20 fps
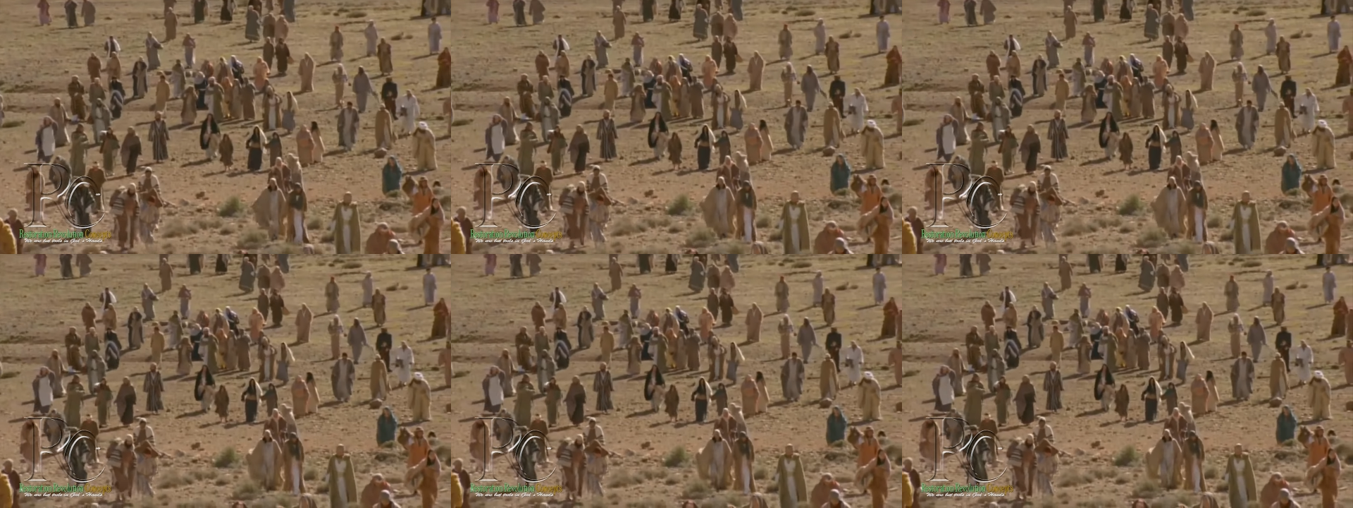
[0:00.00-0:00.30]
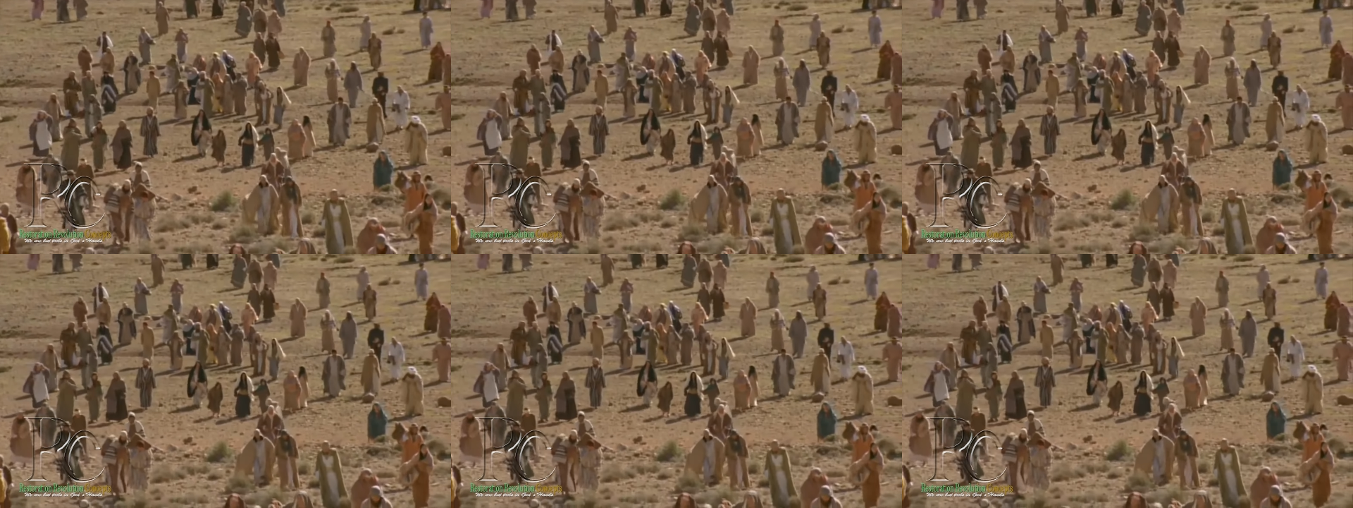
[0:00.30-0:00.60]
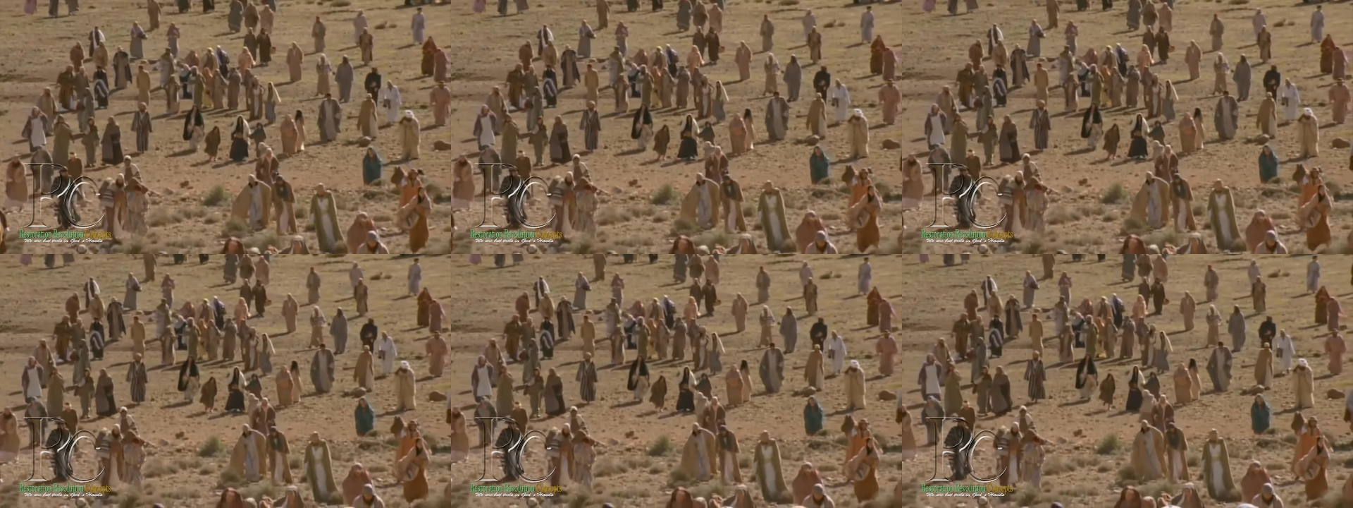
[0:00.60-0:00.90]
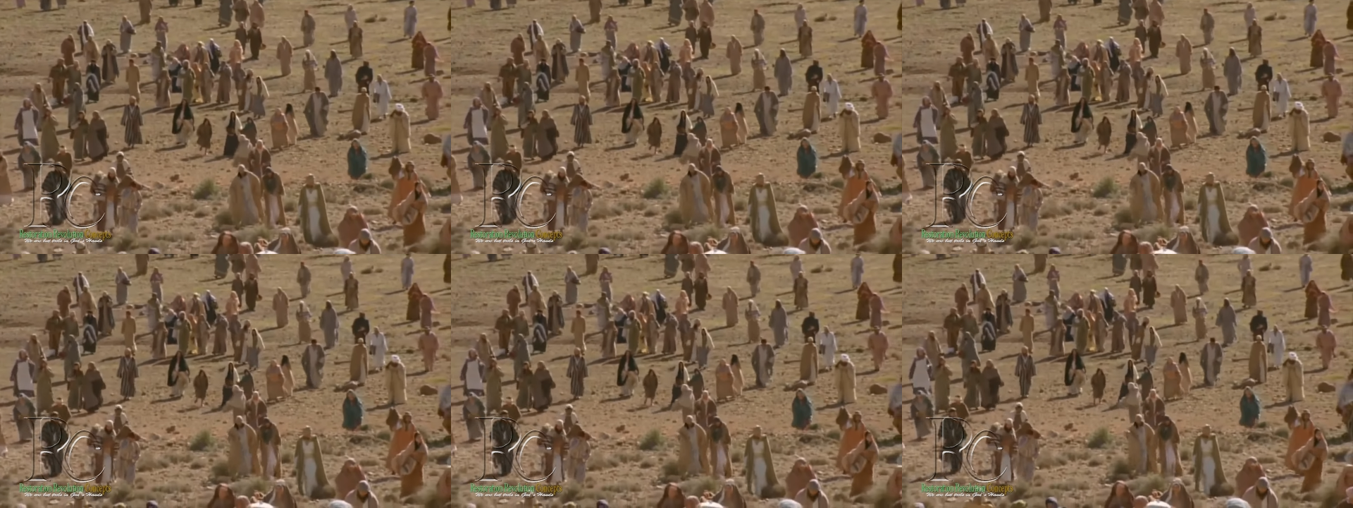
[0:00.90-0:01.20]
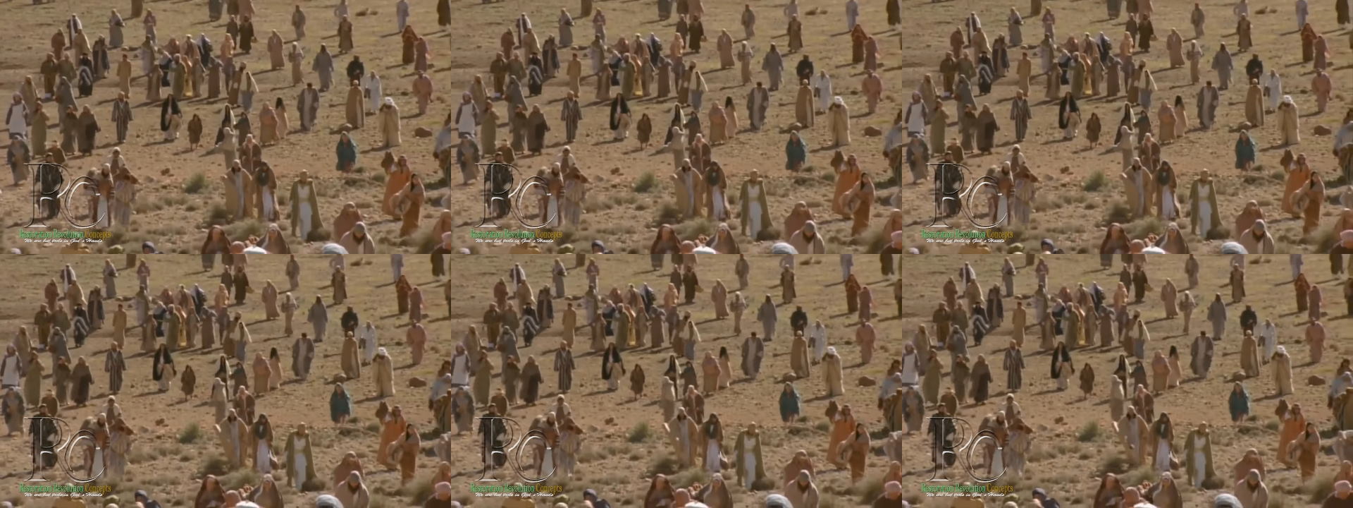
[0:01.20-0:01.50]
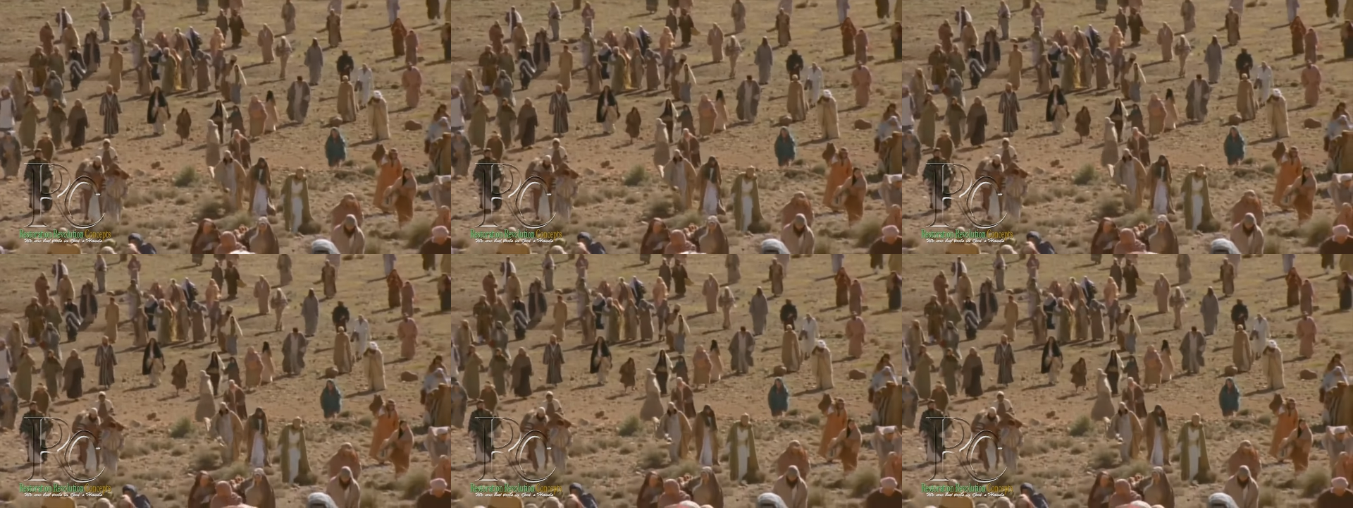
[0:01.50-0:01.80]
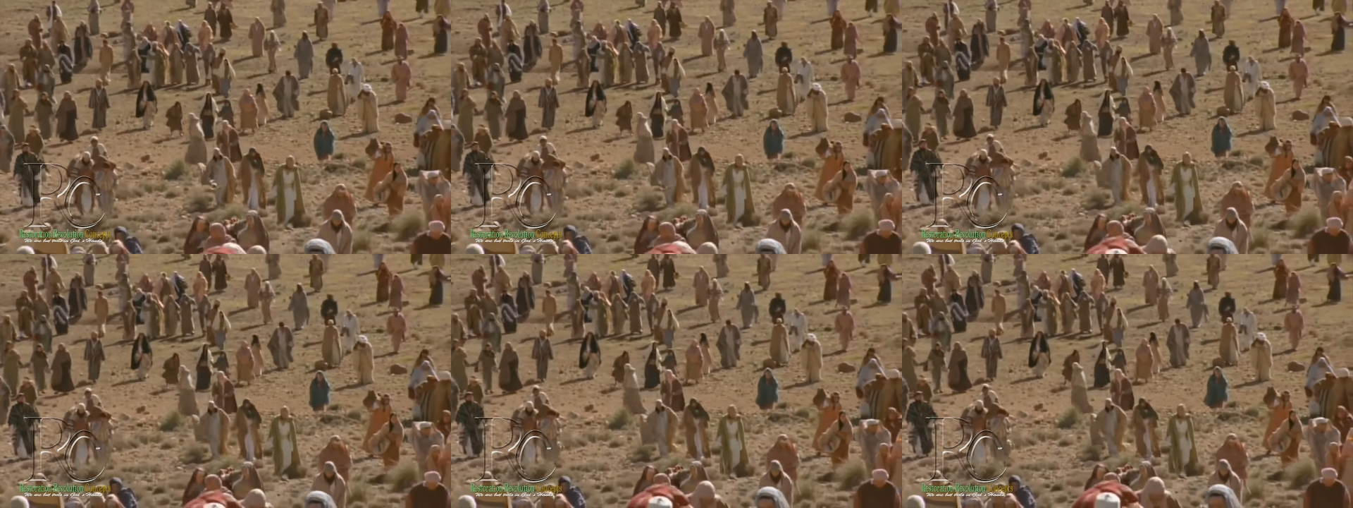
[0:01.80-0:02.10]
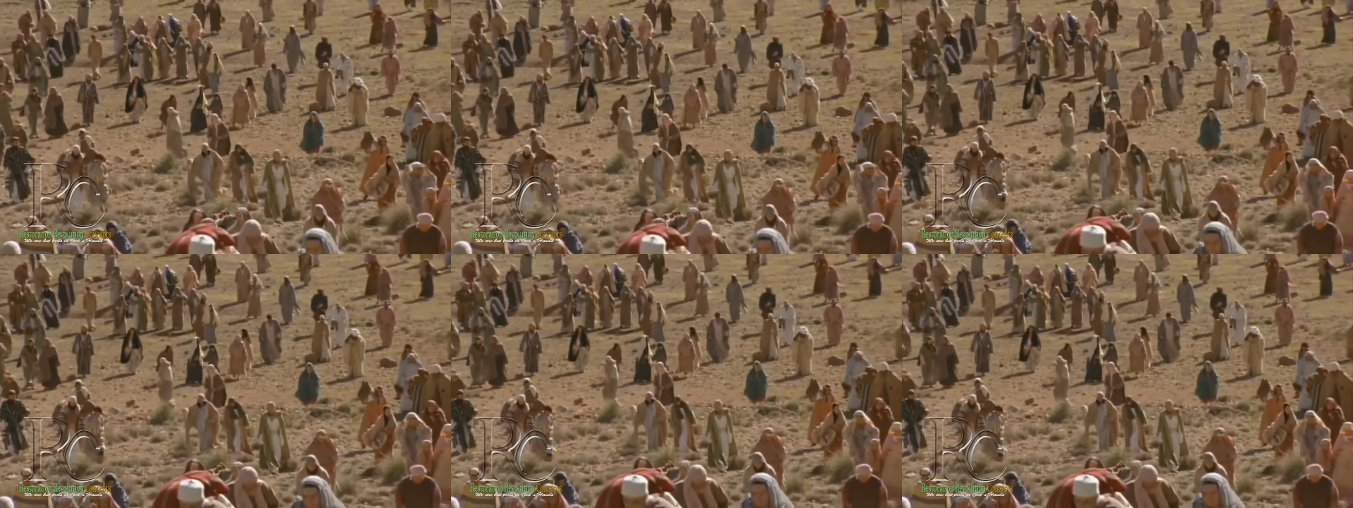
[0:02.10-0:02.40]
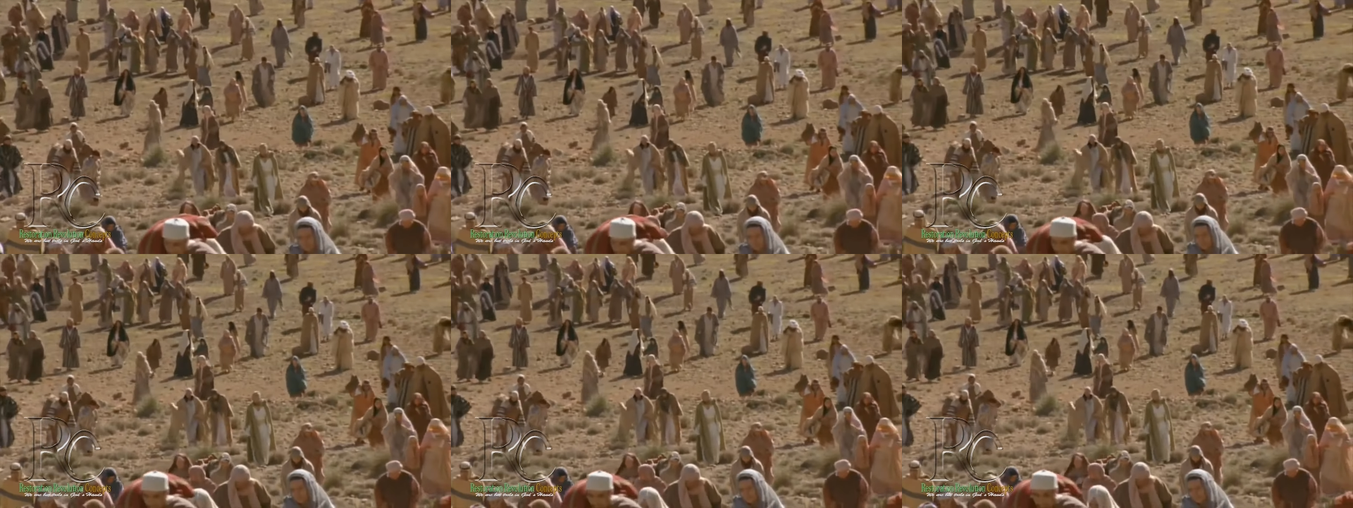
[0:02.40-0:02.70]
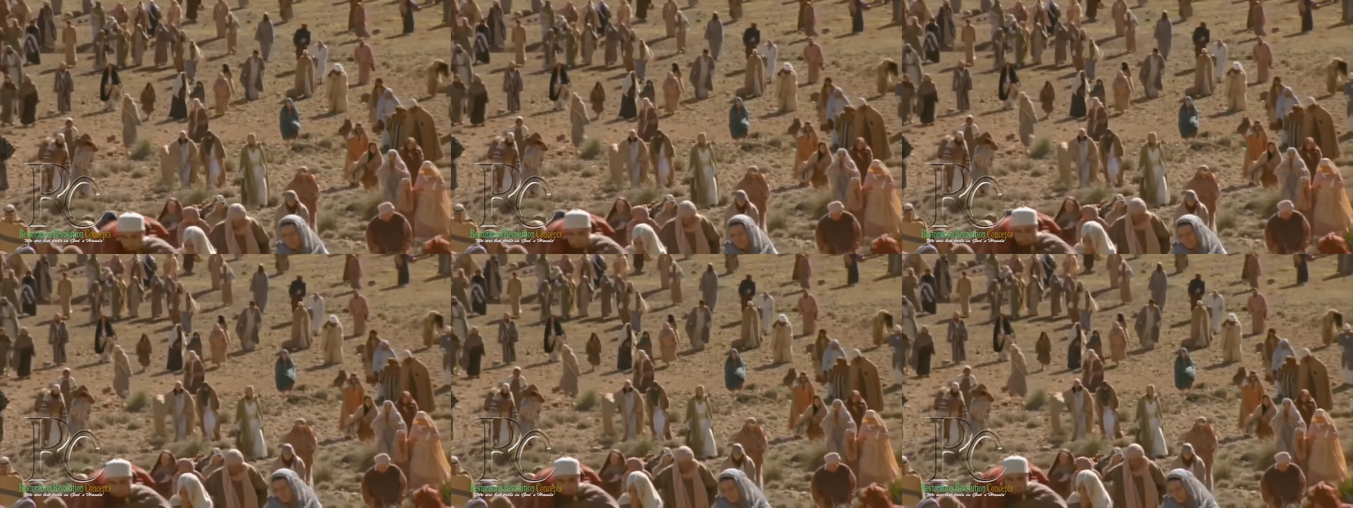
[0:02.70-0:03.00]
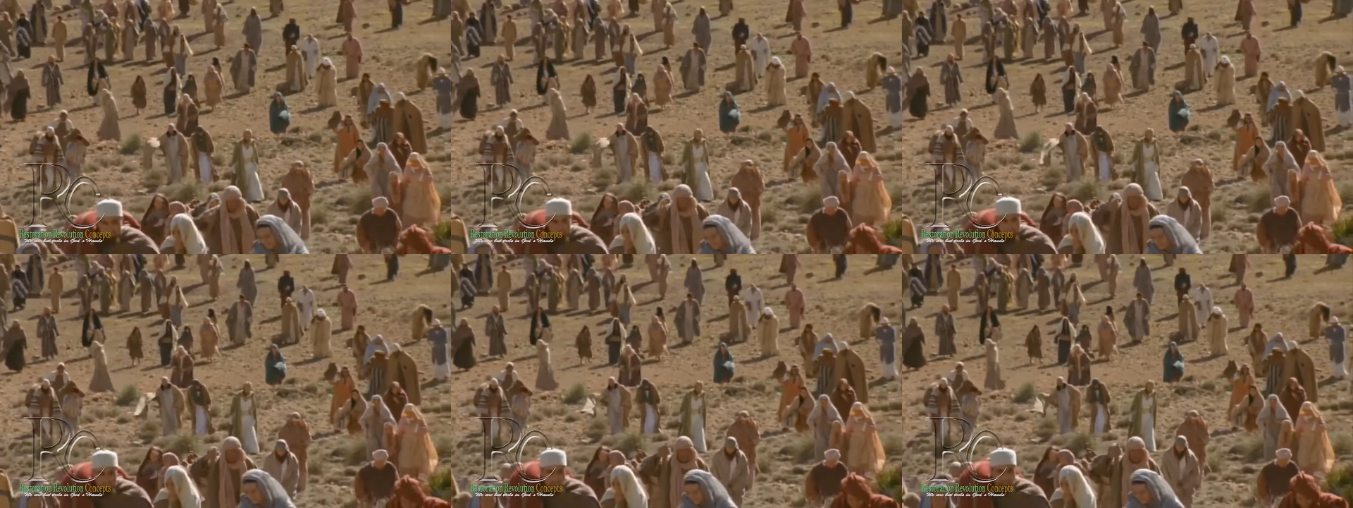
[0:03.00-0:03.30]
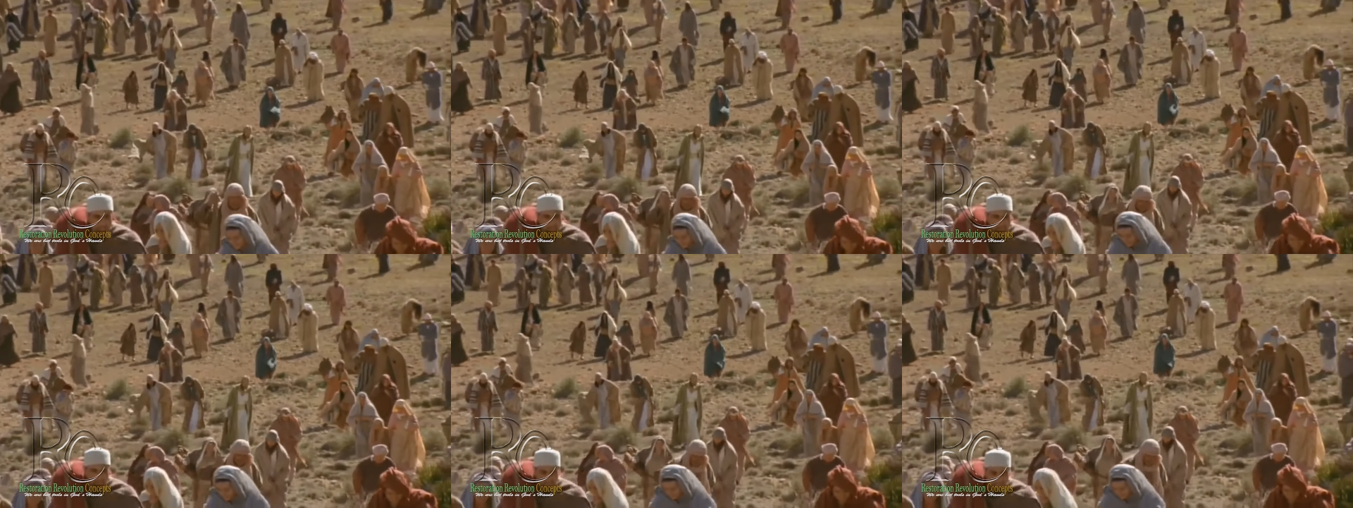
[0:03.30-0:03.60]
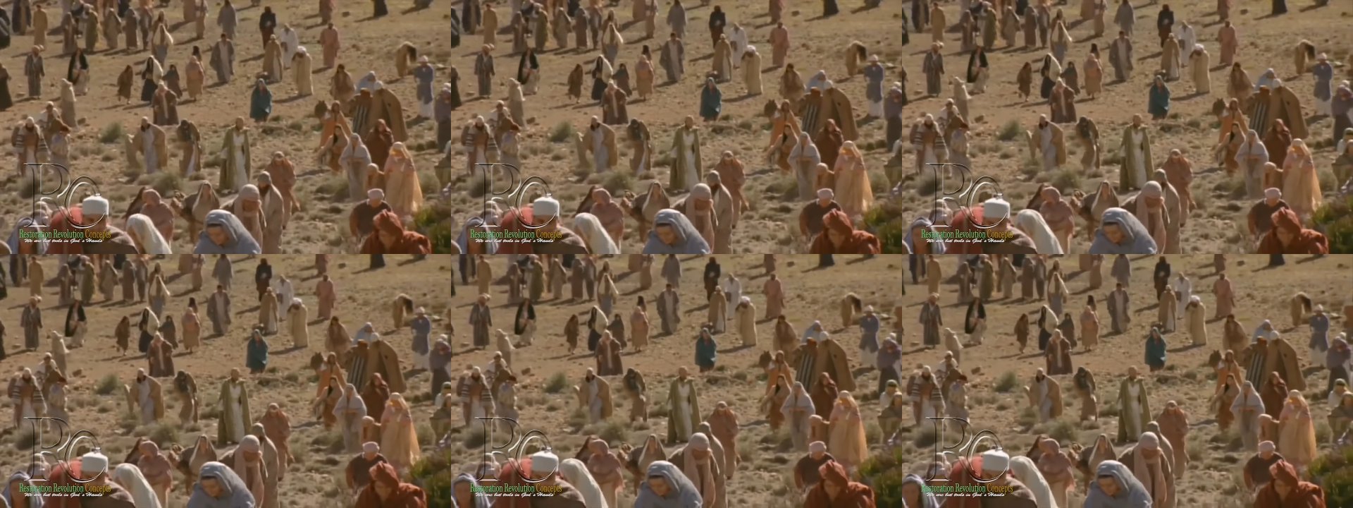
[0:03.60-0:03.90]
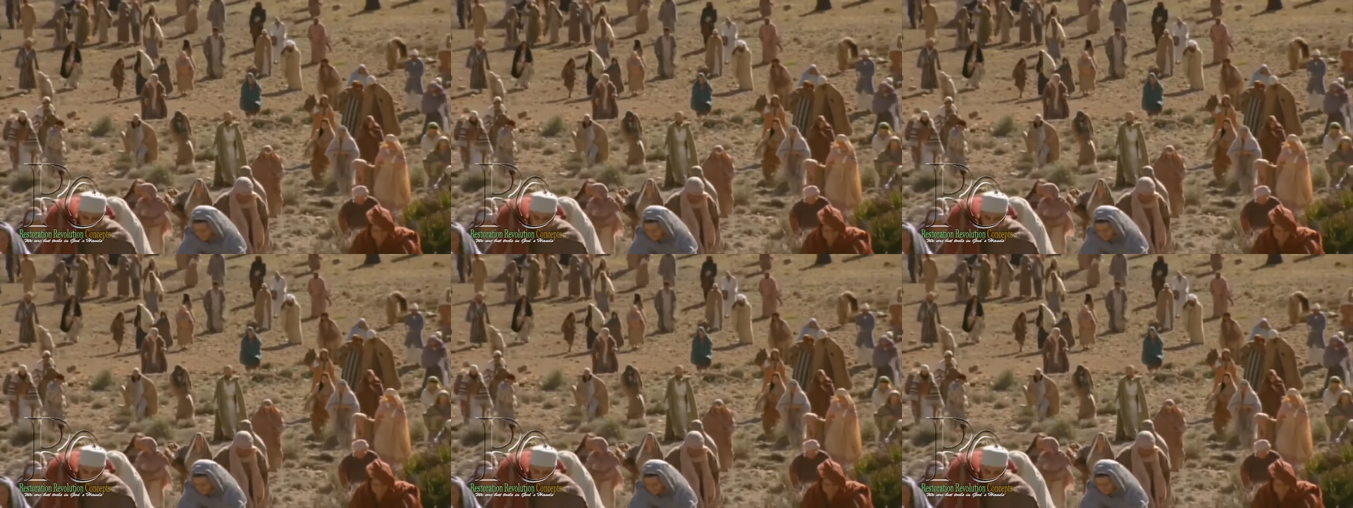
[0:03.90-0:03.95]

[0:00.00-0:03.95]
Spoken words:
(no speaker visible)